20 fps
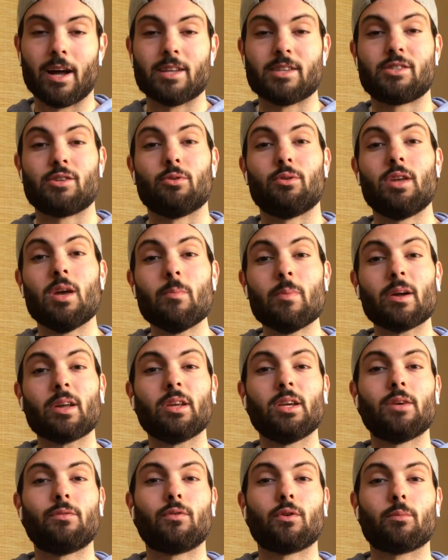And so
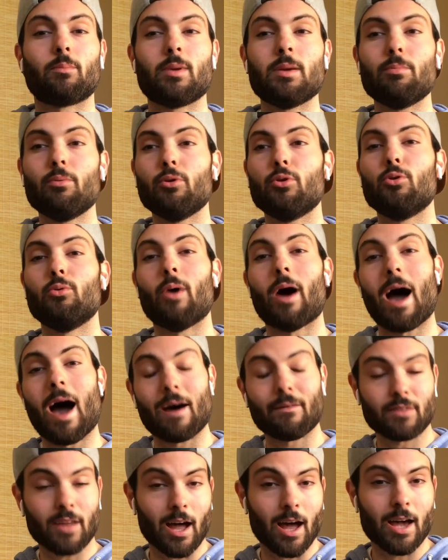typically for people who
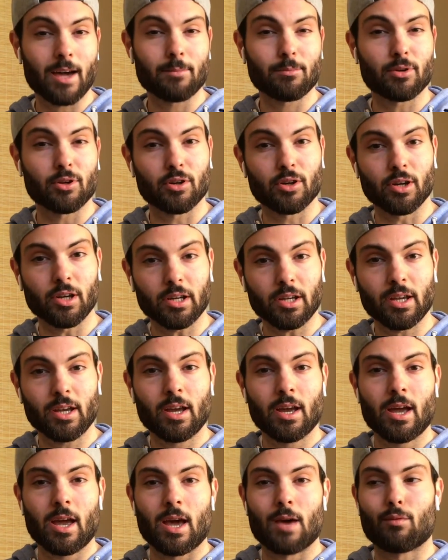have time to cook,
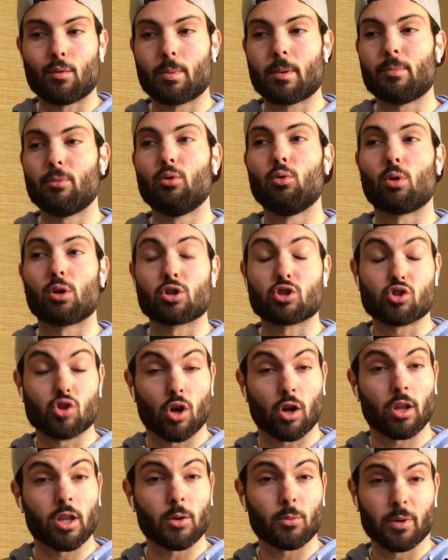and for people who are
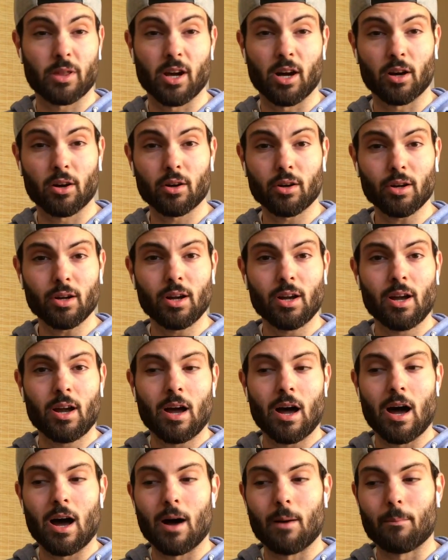struggling with hunger,
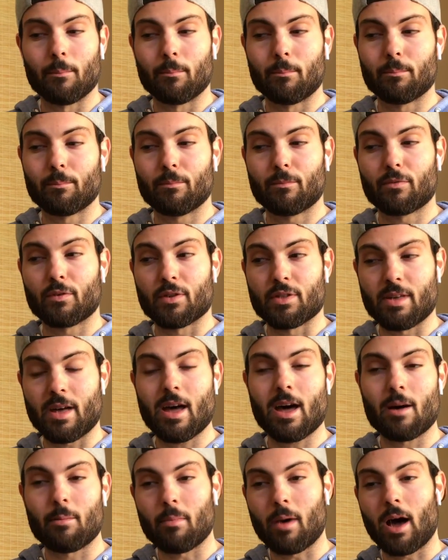for
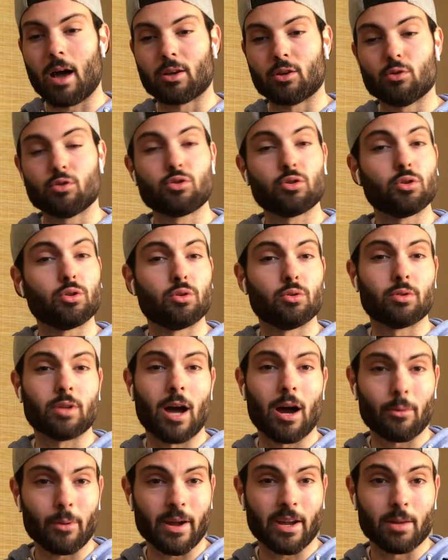them I usually do
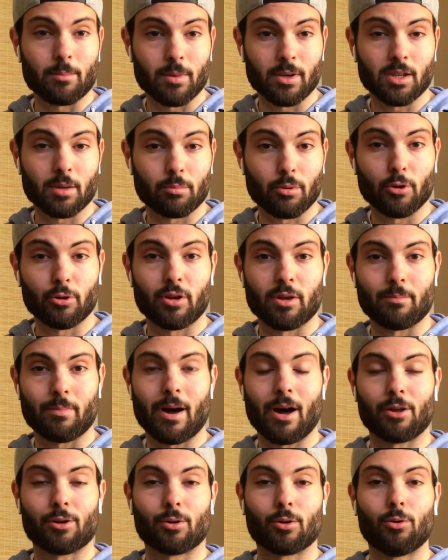not recommend a protein
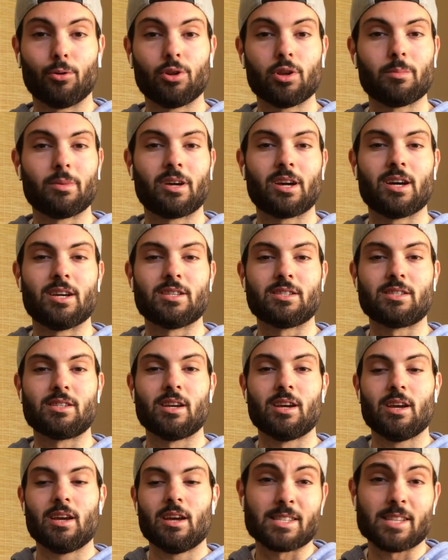powder, only because
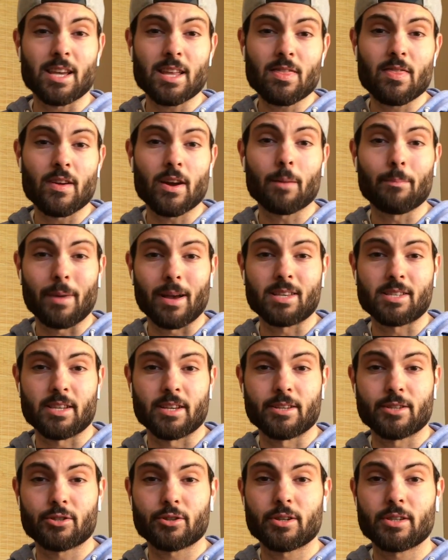it's in their best
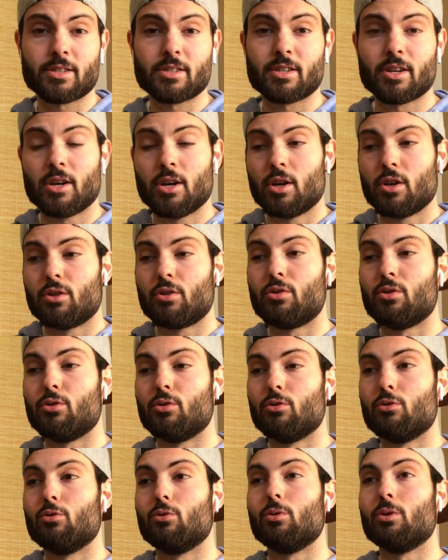interest
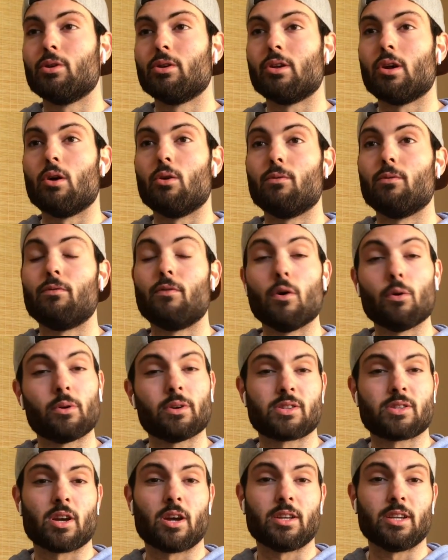to
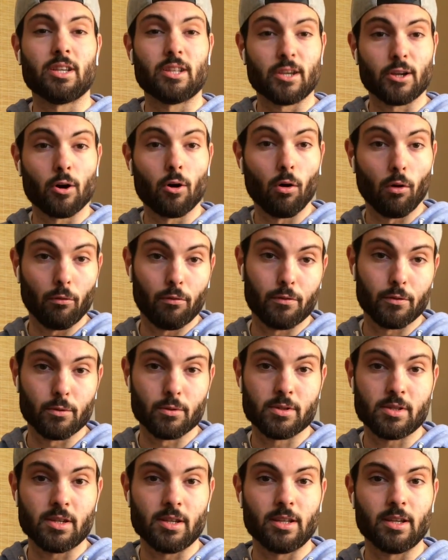focus on eating whole
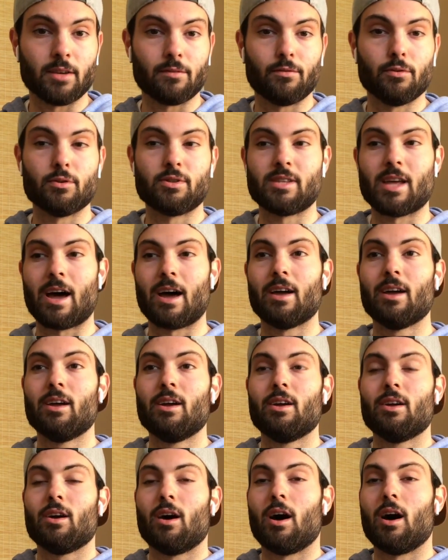foods, eating foods that
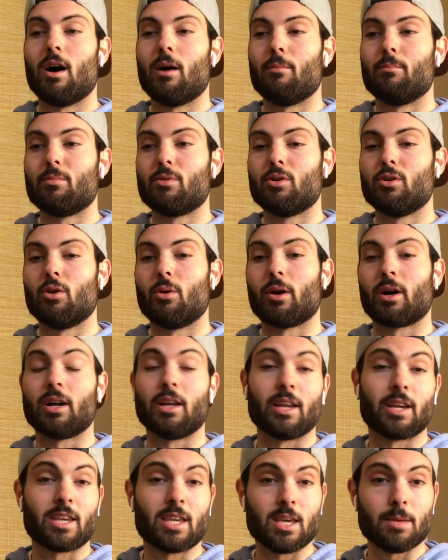are going
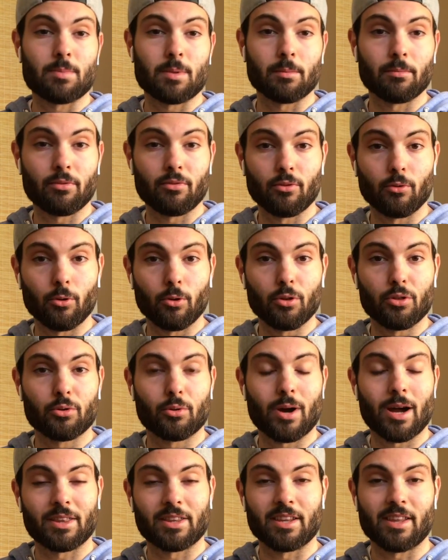to keep them full
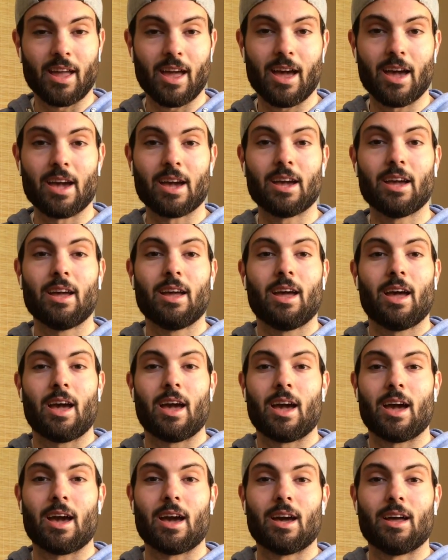throughout the day
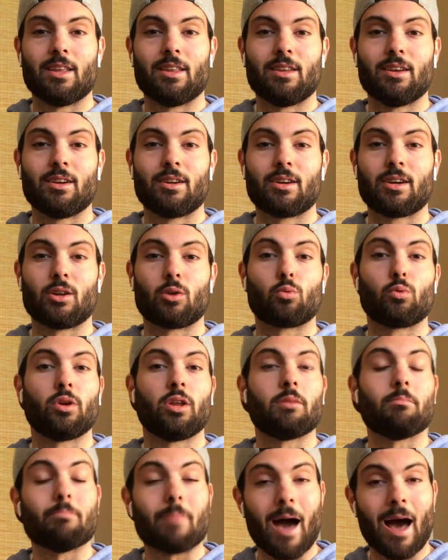and going to
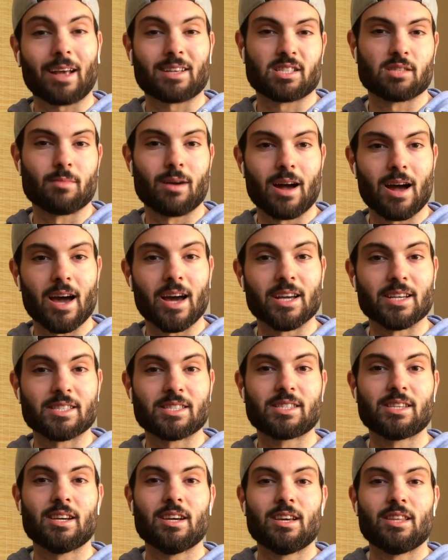really
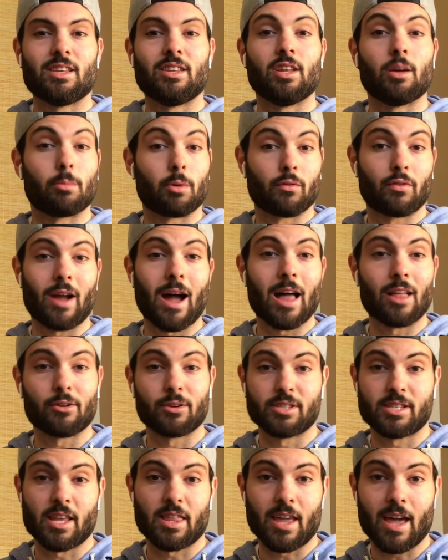maximize the number of
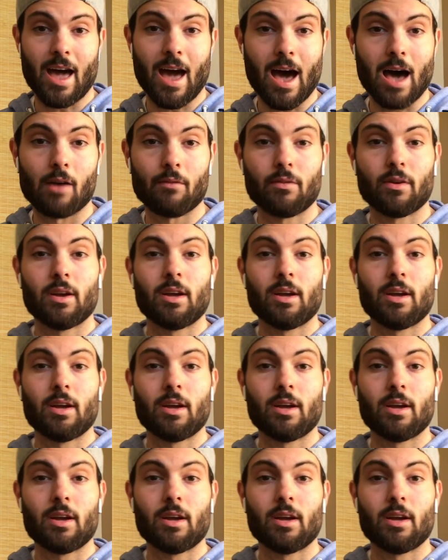calories that they have.